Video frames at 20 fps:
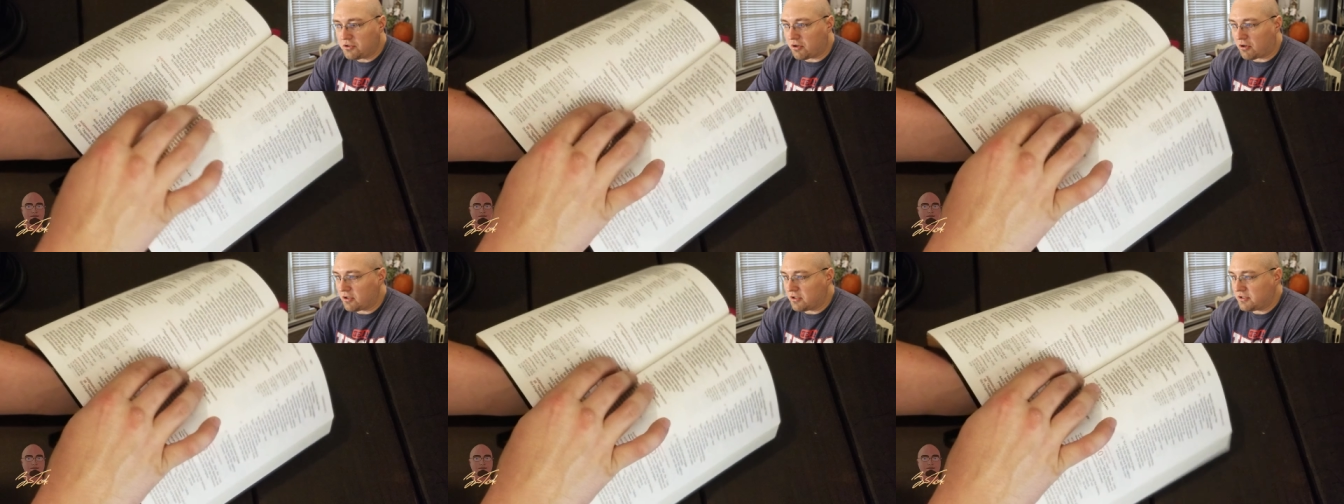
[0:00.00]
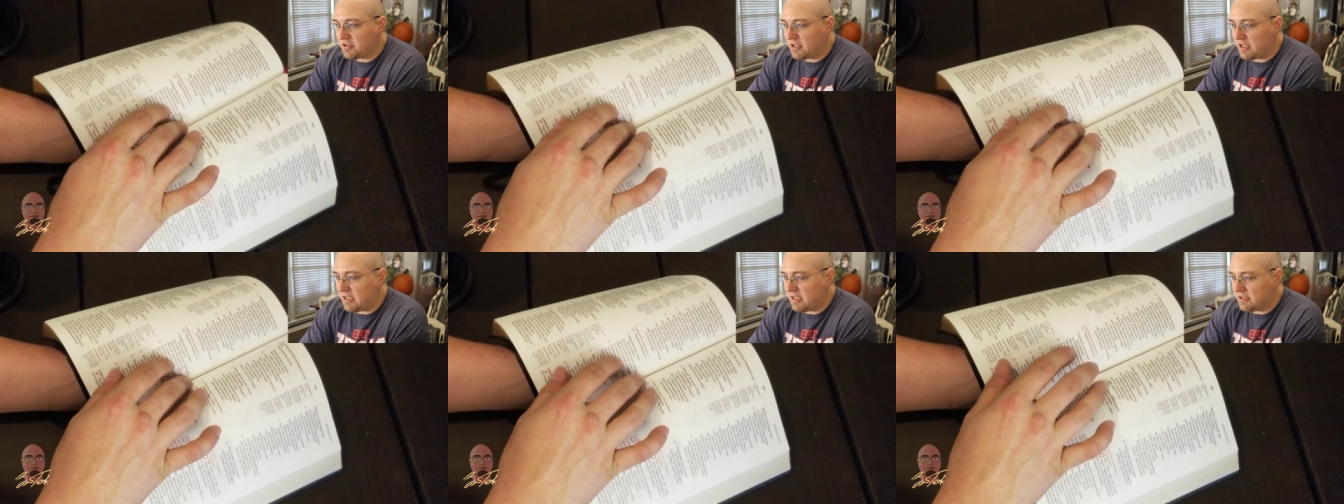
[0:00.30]
start
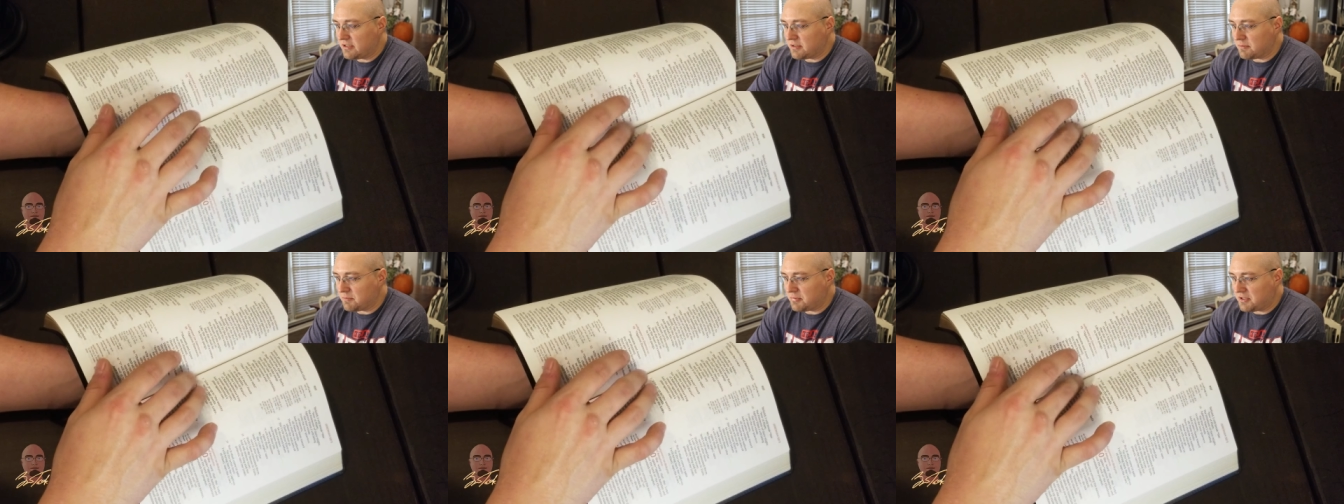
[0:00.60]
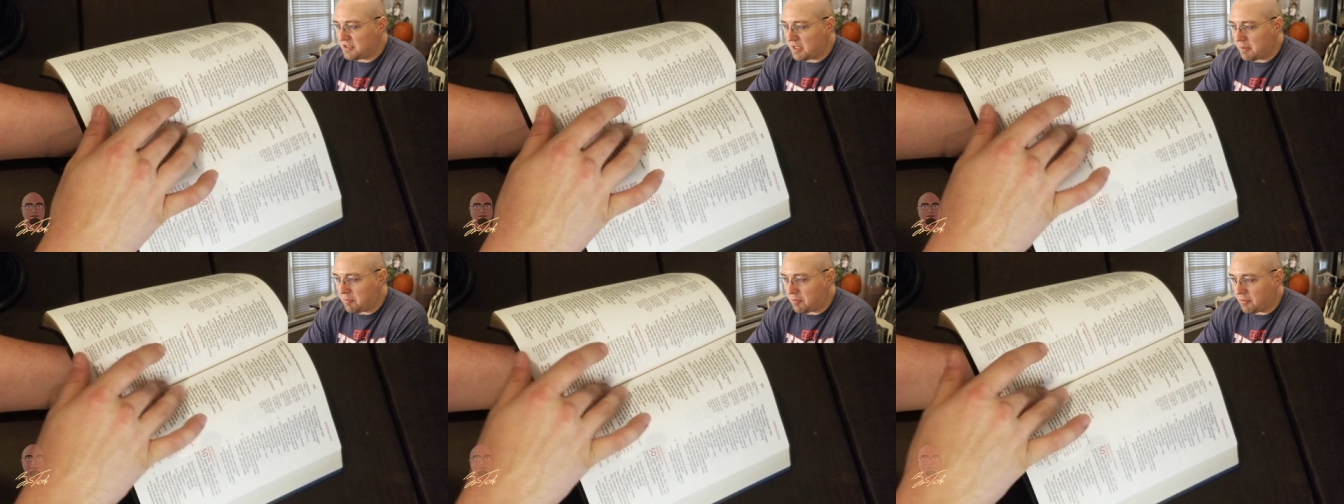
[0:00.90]
seeing some
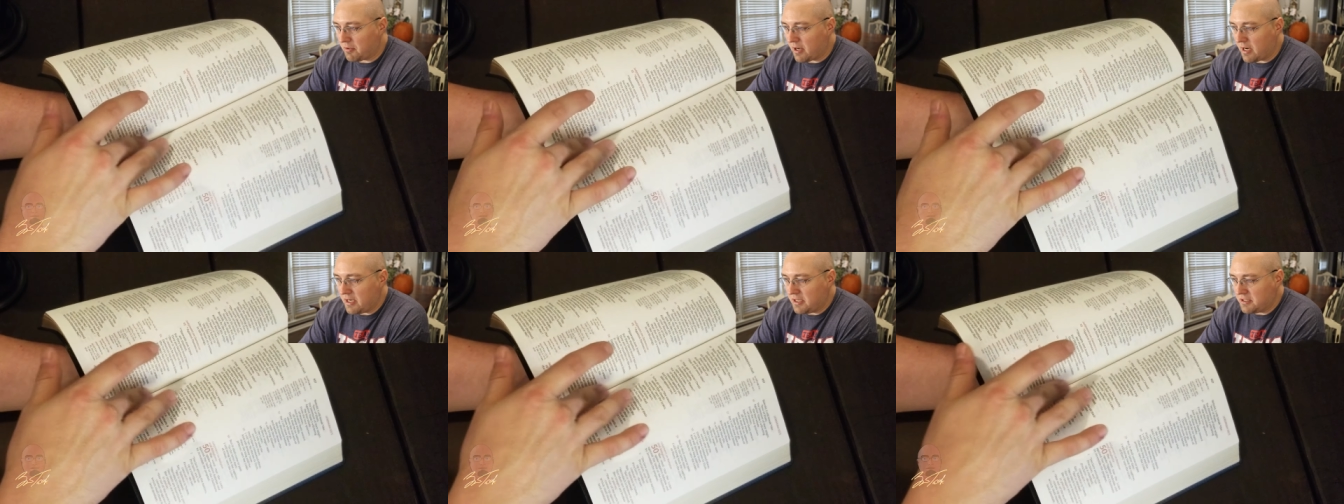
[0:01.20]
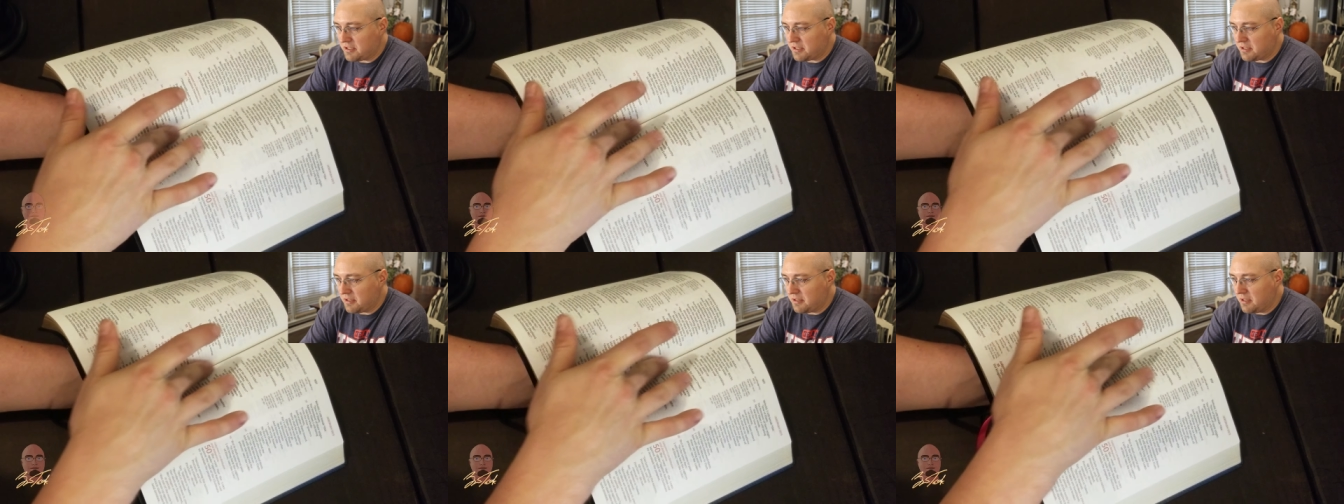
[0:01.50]

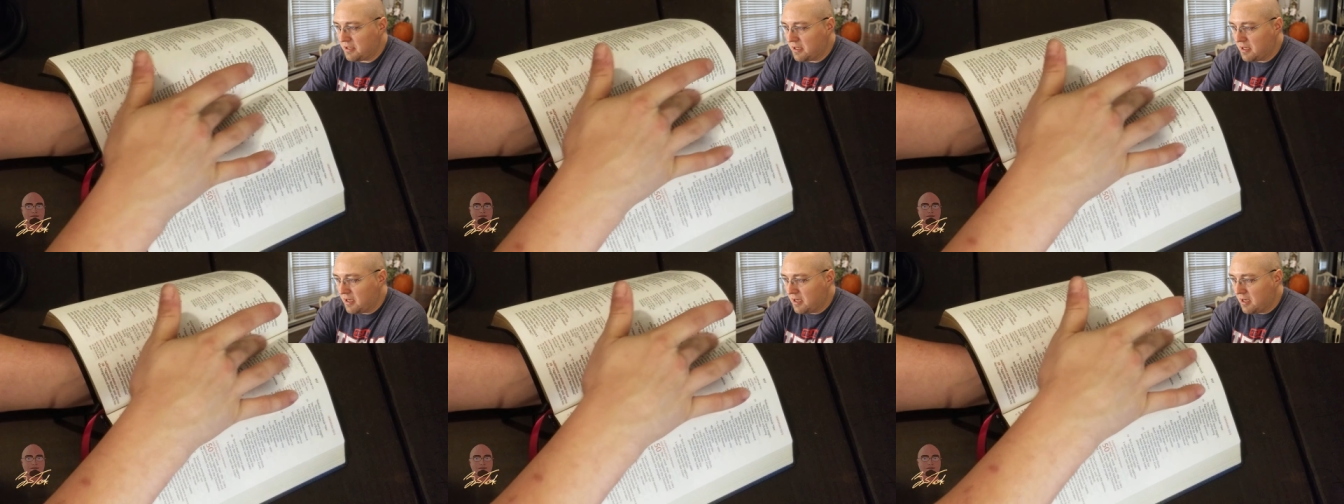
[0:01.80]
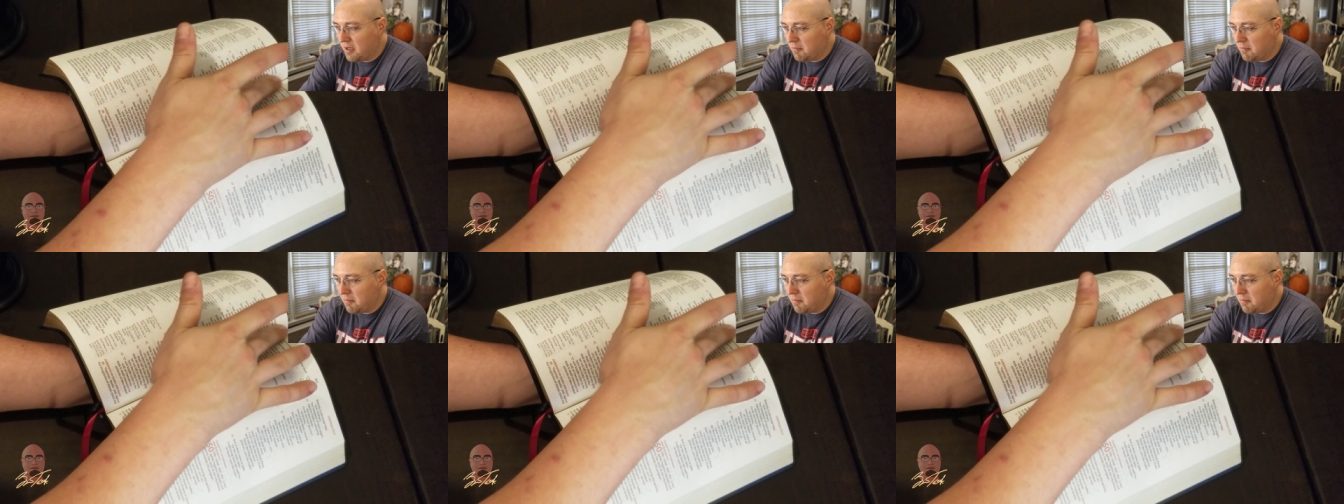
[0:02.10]
separation